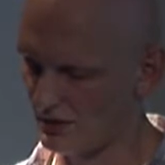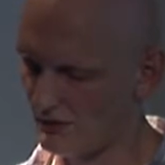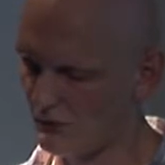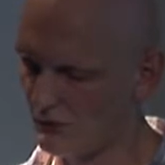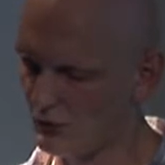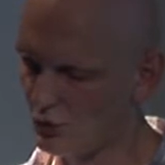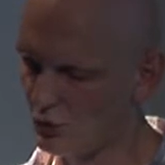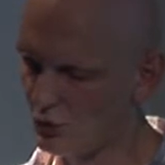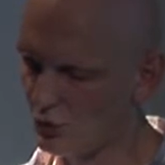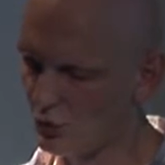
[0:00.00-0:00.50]

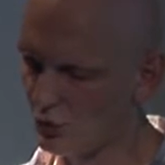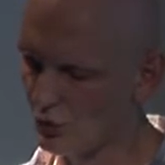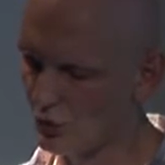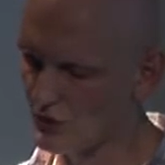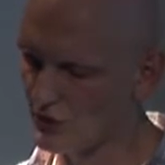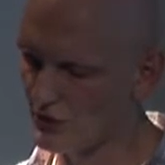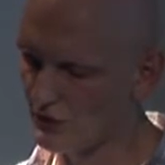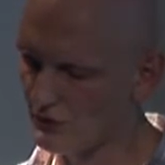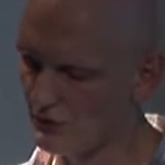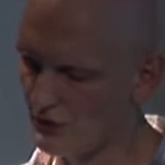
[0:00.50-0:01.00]
if you do
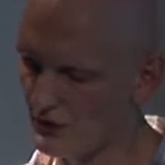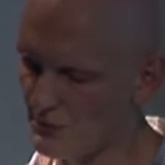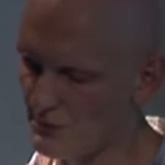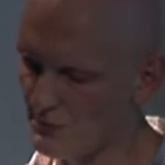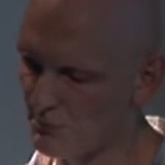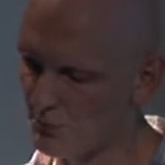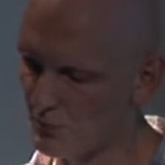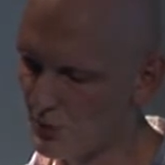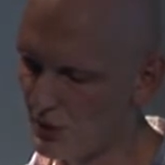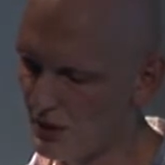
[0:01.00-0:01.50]
lots of
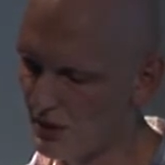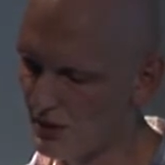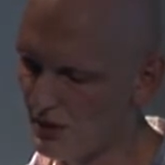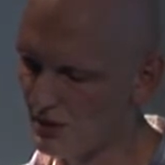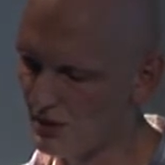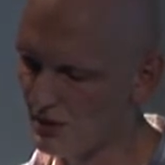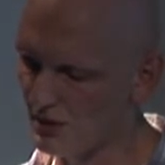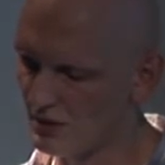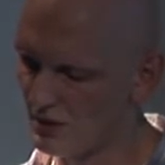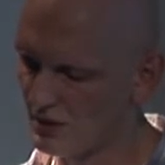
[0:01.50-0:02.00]
his
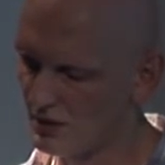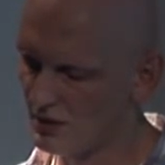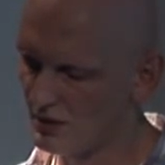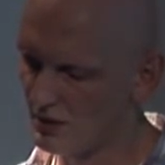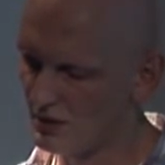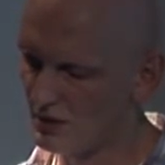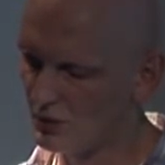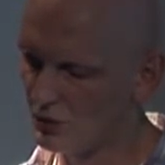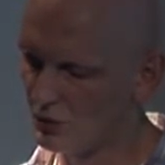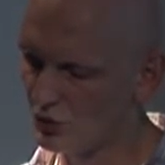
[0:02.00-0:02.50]
spraying,
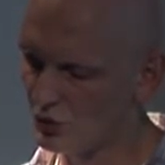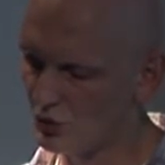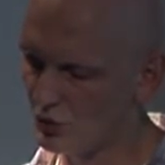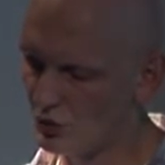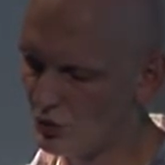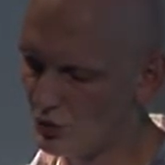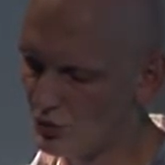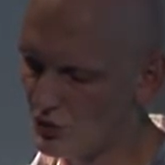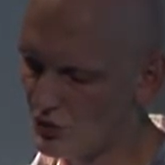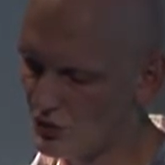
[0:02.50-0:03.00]
you
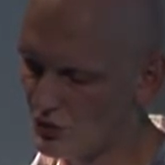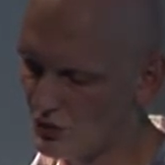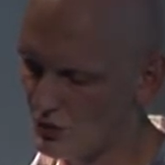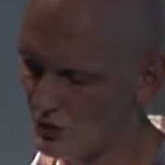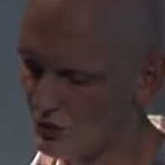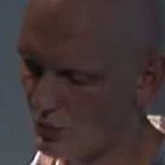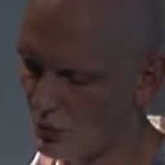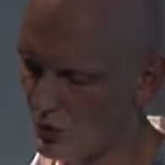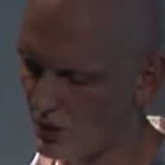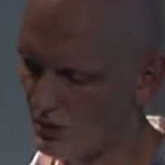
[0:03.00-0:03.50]

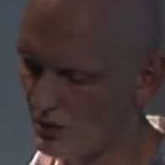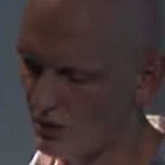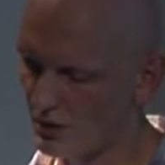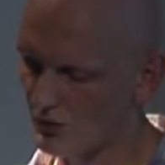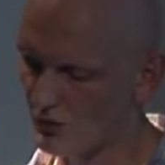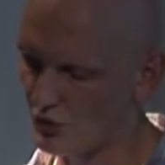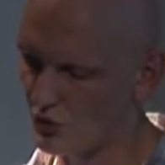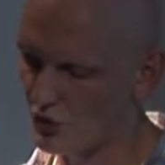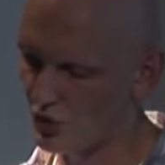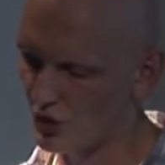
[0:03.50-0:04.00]
introduce one
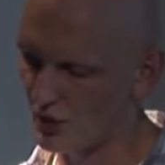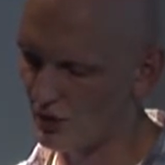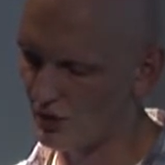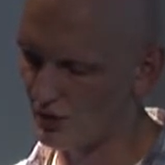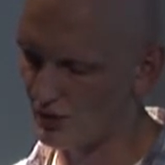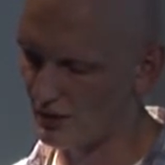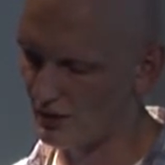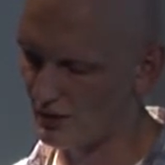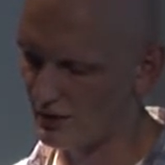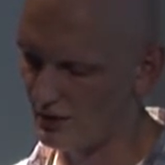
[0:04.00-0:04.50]
large
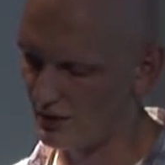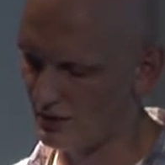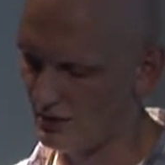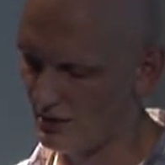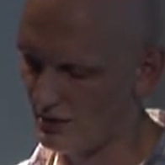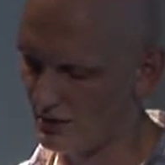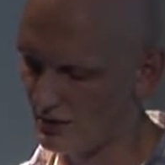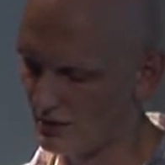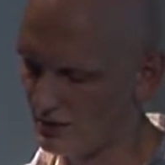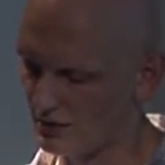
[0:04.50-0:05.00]
chunk like
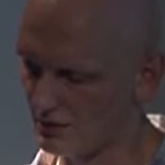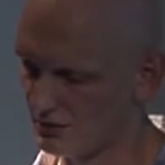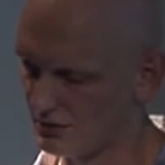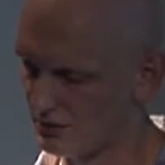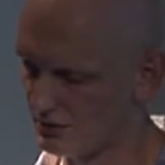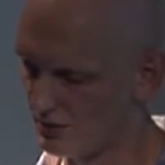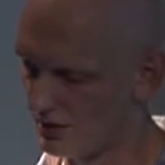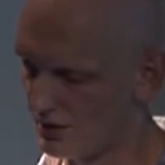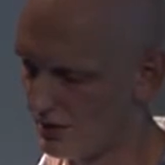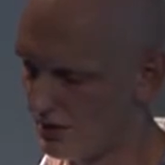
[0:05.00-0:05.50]
here,
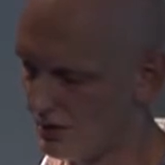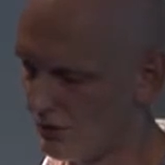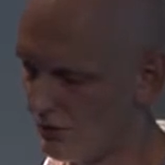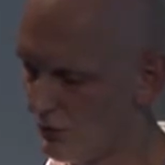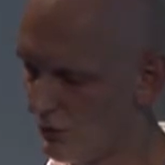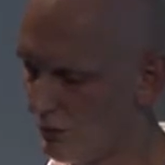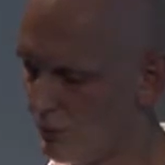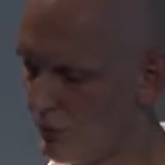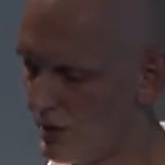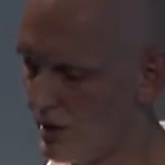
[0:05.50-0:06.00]
and you
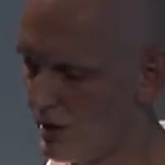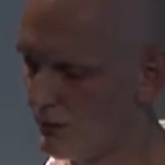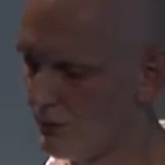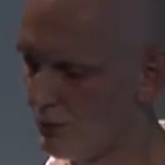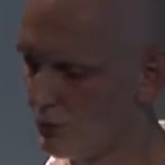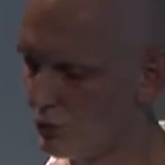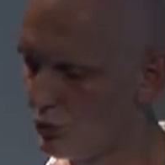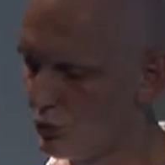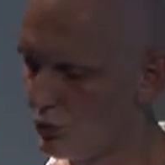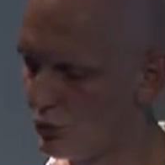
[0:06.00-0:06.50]
will be
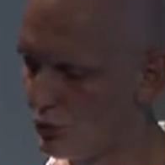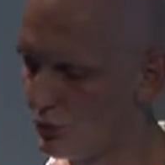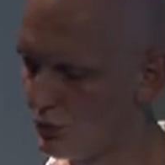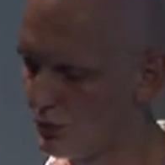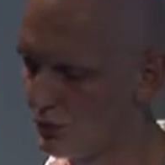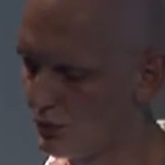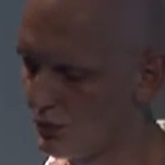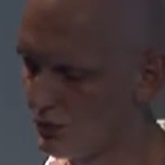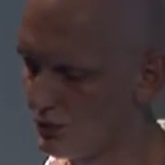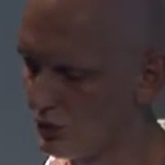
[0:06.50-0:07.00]
able to,
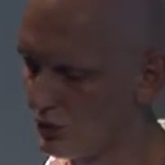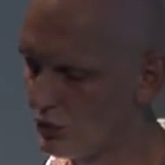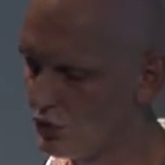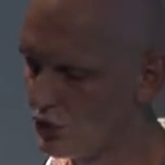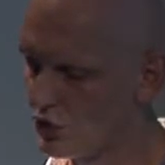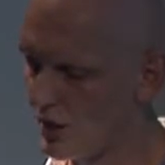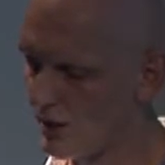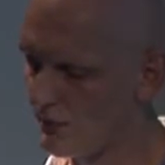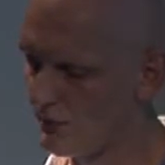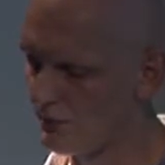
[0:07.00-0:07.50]
to
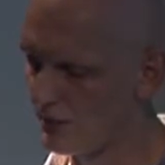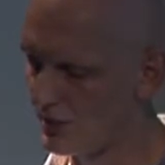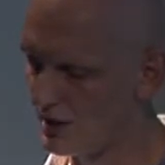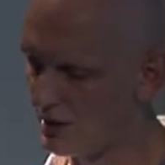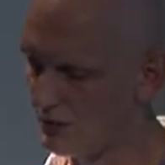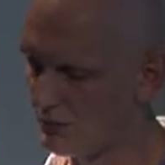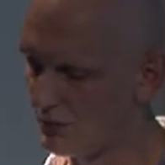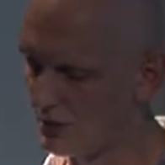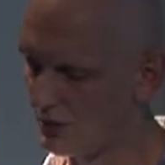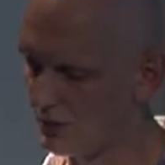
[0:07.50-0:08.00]
jump
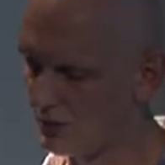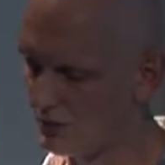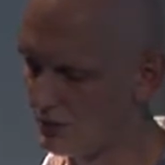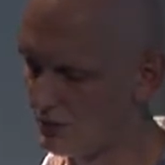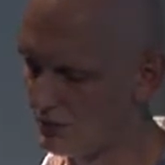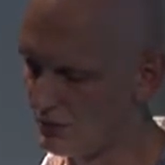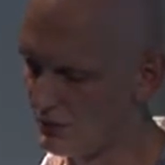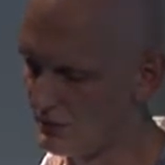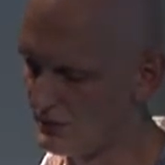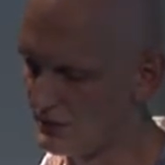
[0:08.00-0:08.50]
anywhere
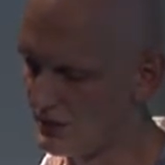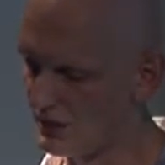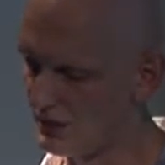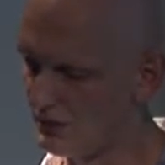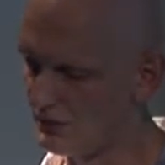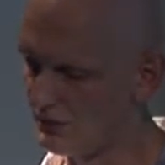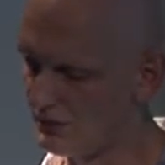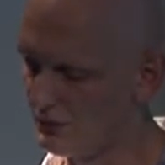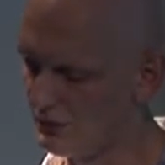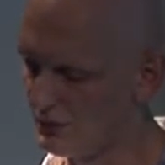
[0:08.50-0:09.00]

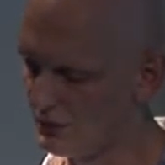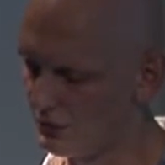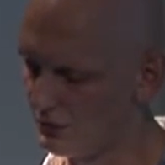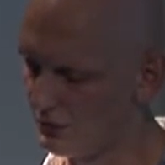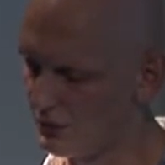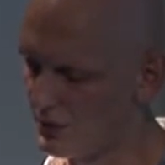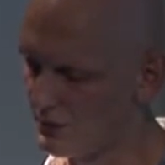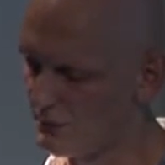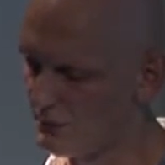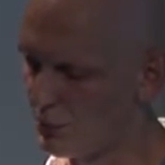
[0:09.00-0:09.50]
inside of
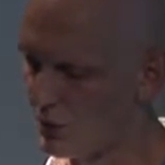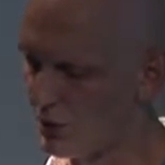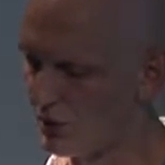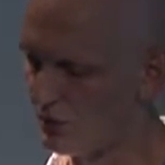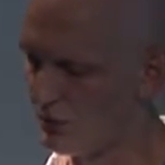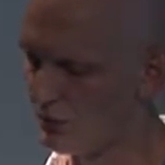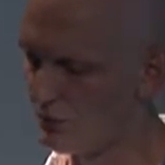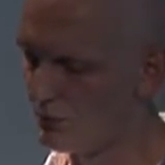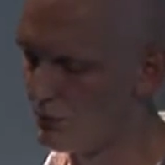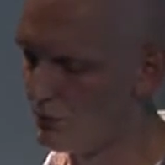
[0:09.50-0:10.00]
on this
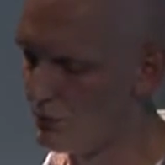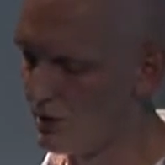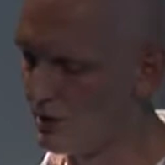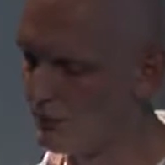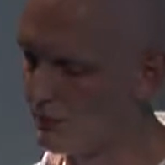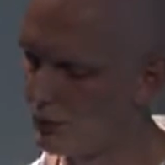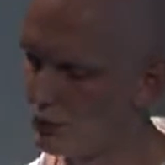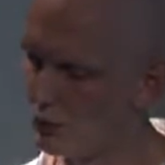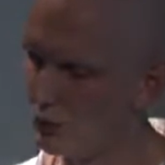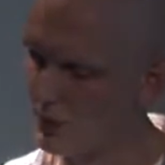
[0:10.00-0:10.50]
part, you will be
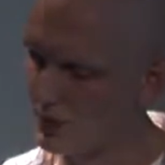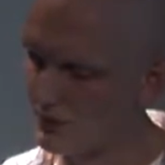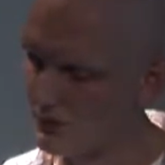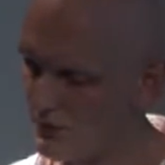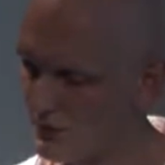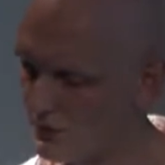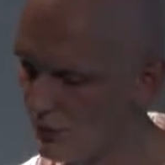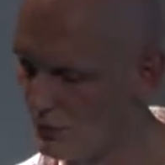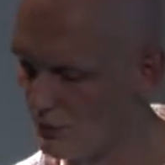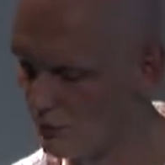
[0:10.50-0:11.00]
able to
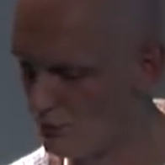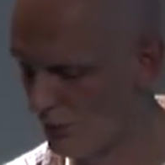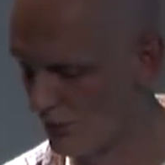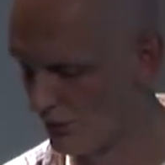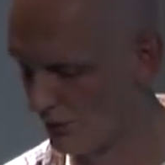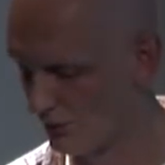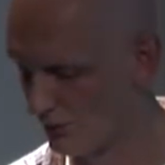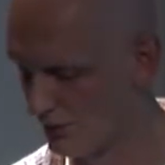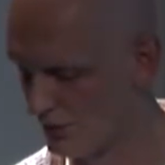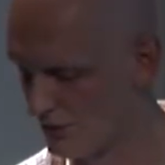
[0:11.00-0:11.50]
execute the payload